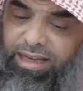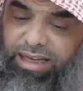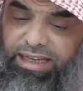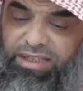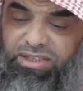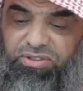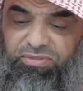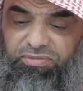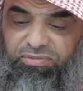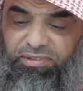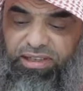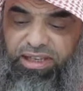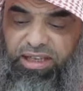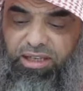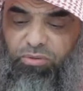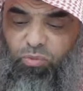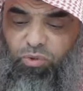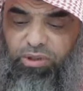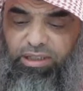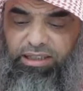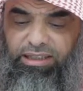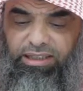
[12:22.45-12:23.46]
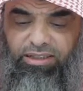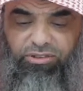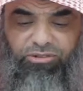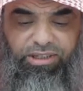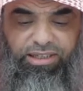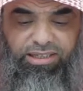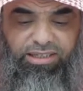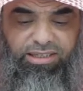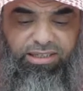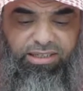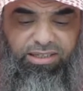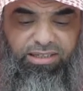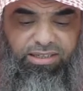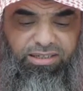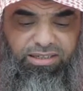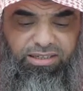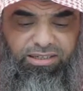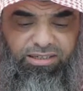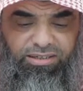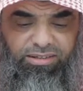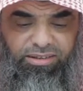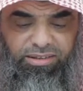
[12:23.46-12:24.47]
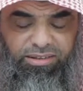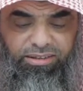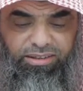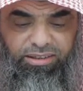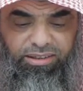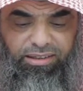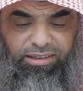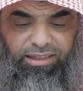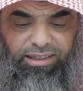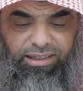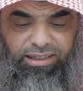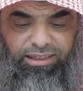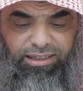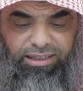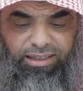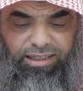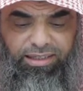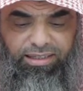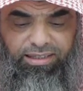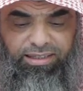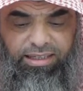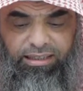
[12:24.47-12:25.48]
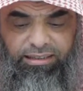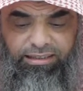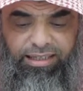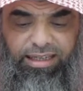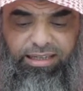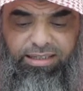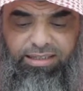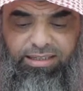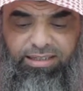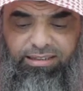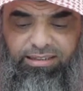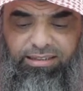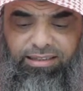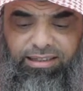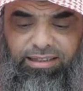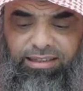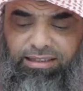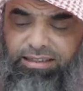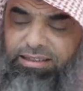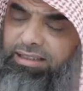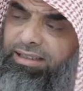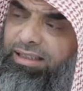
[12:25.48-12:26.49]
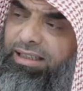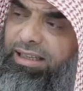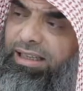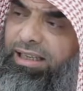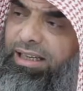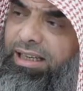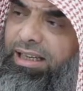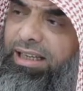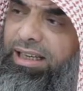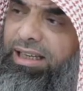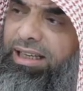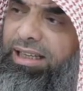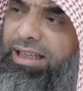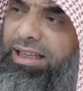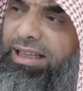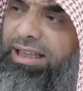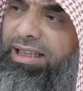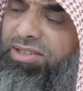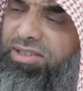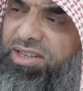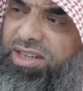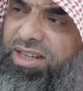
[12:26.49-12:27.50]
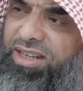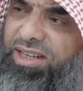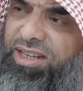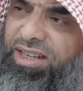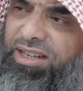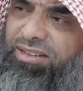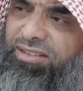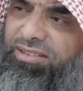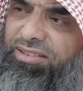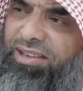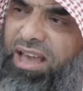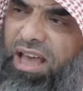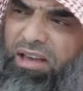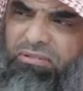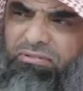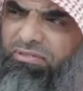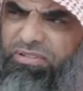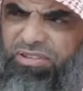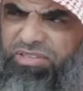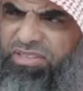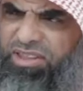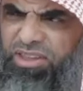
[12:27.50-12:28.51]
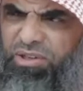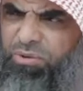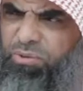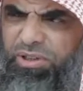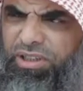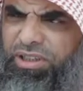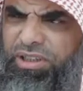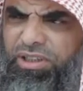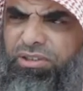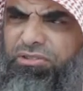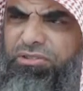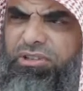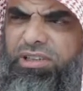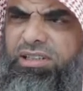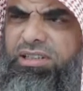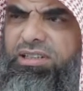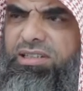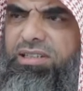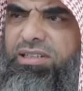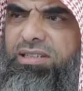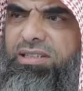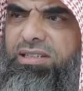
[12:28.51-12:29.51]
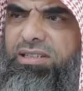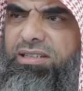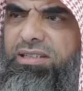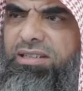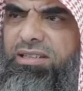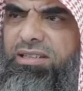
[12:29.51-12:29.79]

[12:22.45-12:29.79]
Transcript: Its flame will increase, its intensity, its heat, everything will increase.